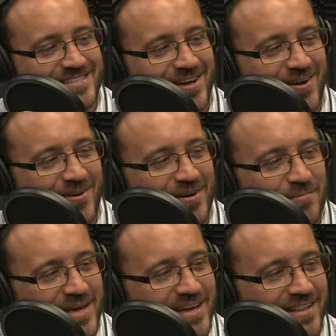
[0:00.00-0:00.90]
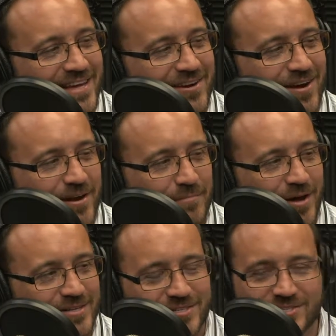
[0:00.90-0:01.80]
So, being a leader, not a
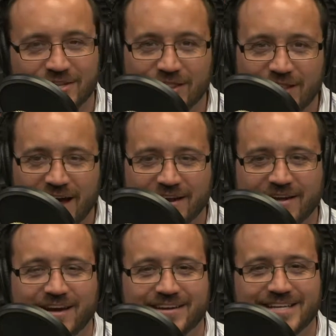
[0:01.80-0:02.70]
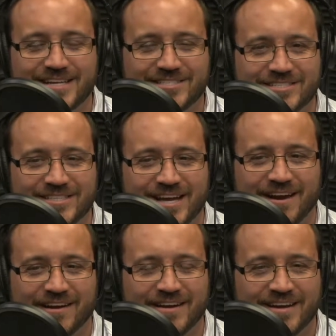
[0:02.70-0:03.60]
boss, there's a lot of connotation
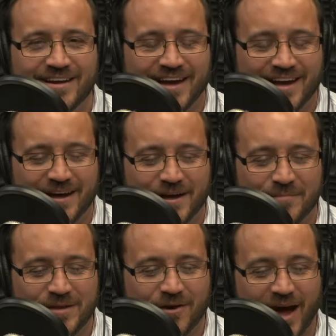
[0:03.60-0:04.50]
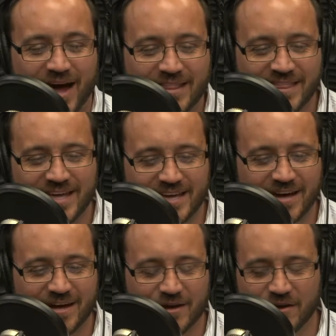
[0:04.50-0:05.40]
there. Um, you know, I think
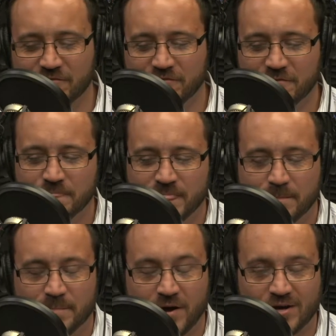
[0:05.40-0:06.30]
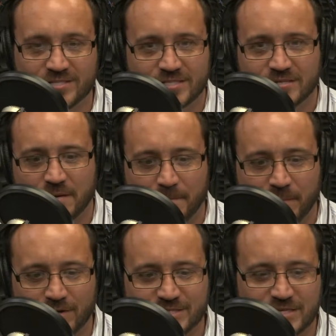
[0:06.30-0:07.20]
of boss,
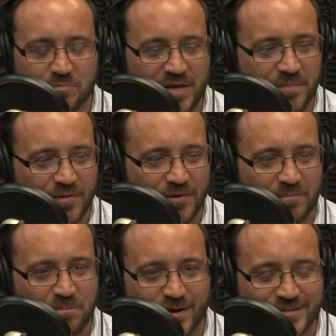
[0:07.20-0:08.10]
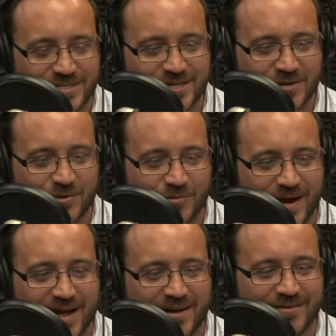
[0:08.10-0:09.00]
bossy people bossing you
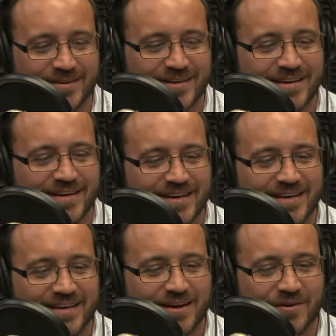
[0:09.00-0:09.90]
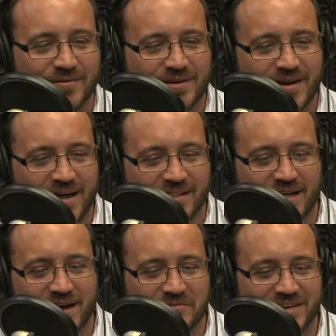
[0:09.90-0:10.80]
around. You know, not a
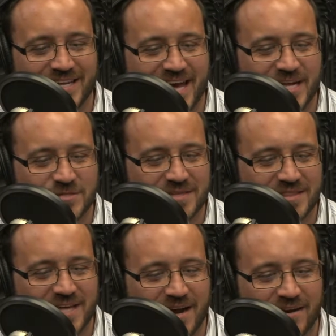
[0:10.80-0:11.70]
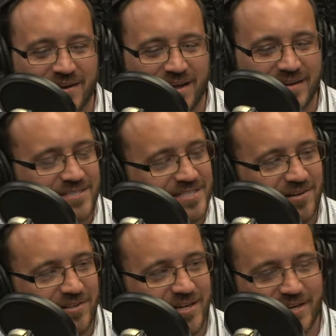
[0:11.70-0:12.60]
lot of engagement there, not
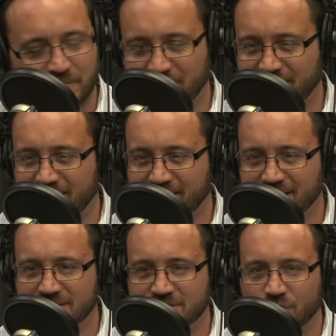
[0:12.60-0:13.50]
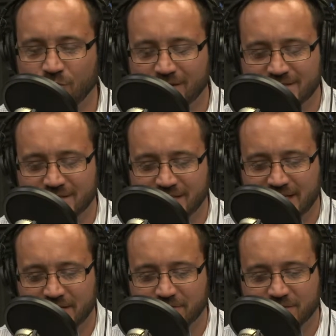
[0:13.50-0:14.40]
necessarily an empathetic listener, whereas a
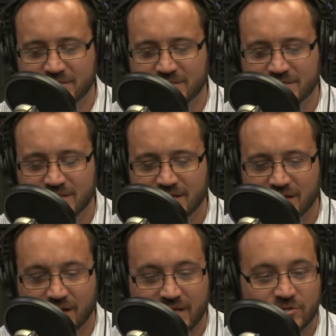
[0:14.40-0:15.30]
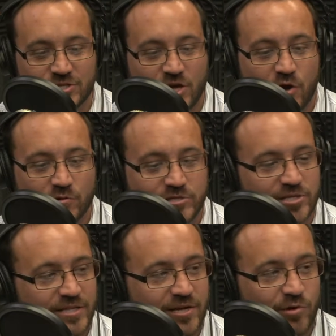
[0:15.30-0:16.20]
leader is a leader's a
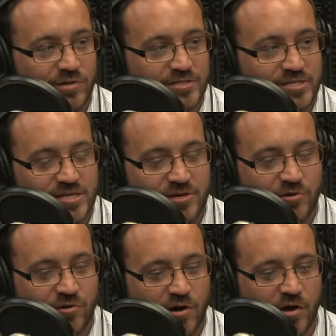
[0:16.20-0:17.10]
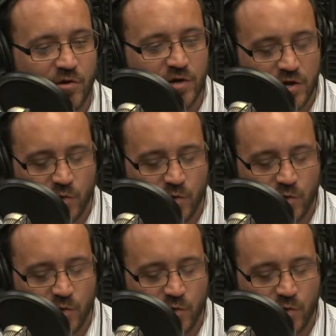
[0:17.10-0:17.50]
coach. A leader wants to see you grow.